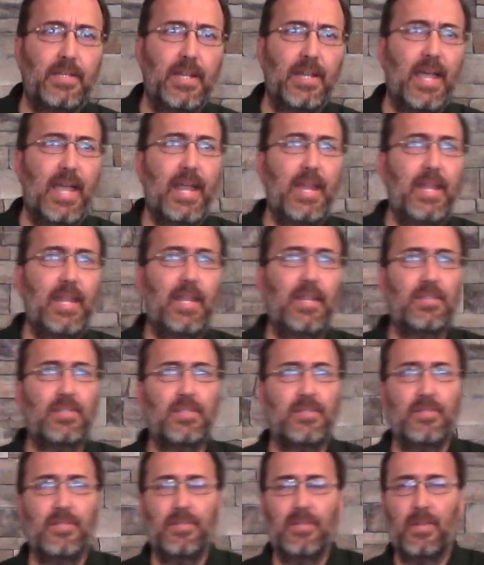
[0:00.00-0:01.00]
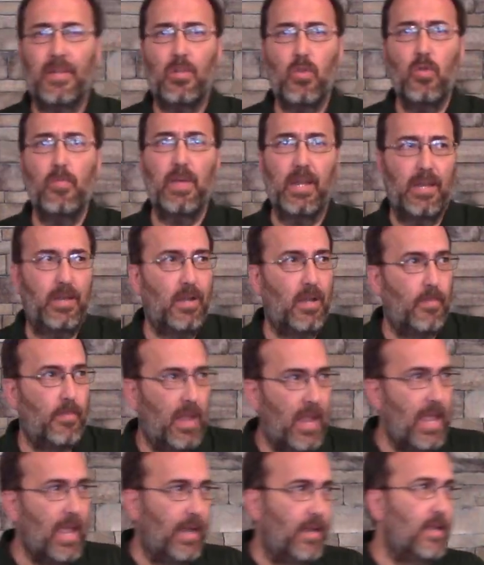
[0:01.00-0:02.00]
denying he's a human, a
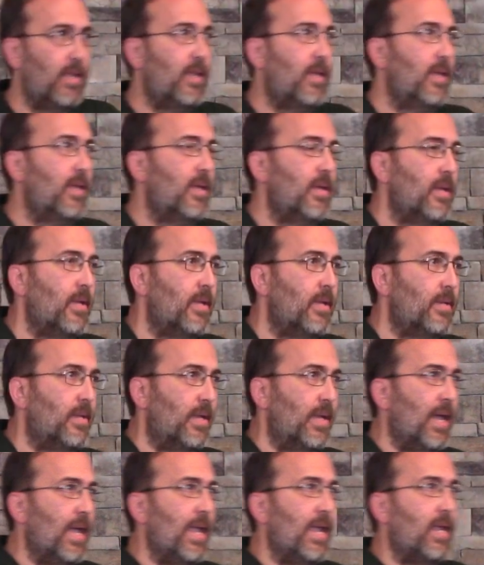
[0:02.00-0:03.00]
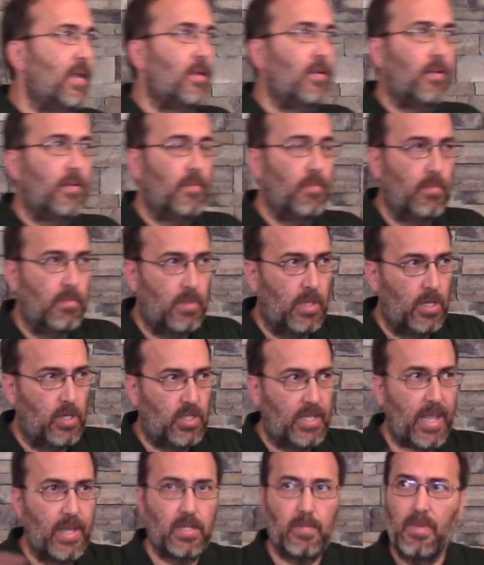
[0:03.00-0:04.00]
man, denying
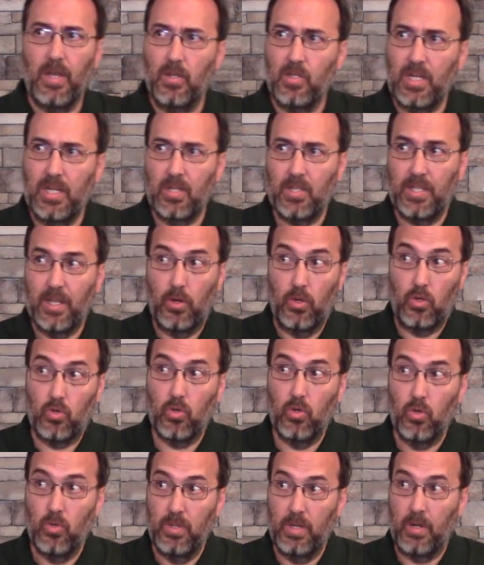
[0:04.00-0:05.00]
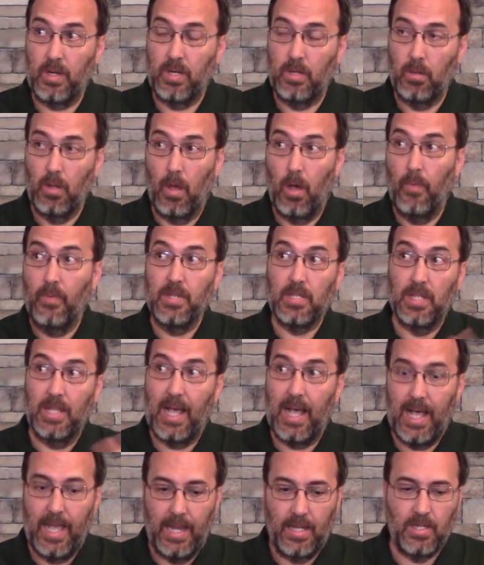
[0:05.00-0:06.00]
these things about Jesus that are true, and they're all these
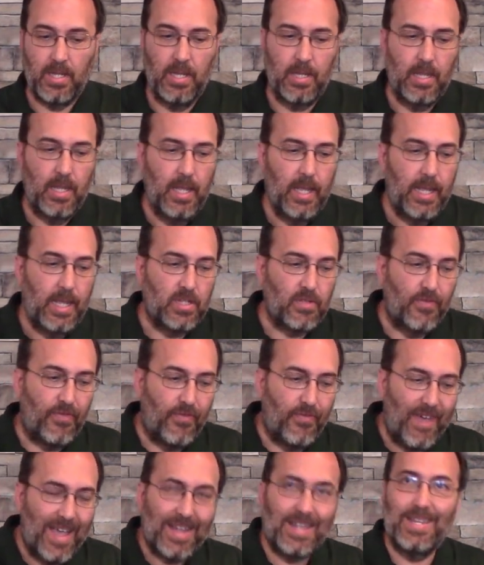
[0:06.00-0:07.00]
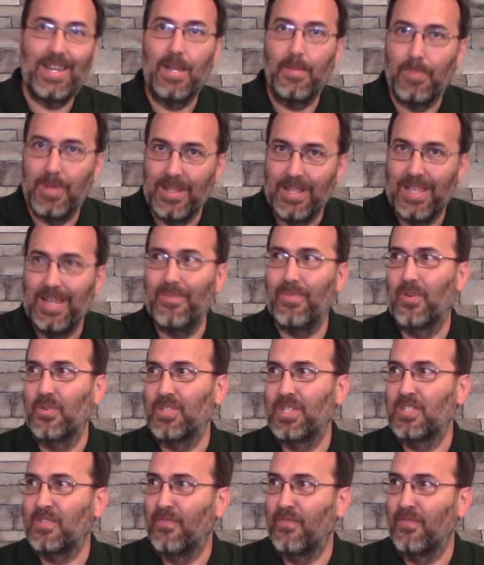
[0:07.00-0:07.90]
lies, and it's affecting believers.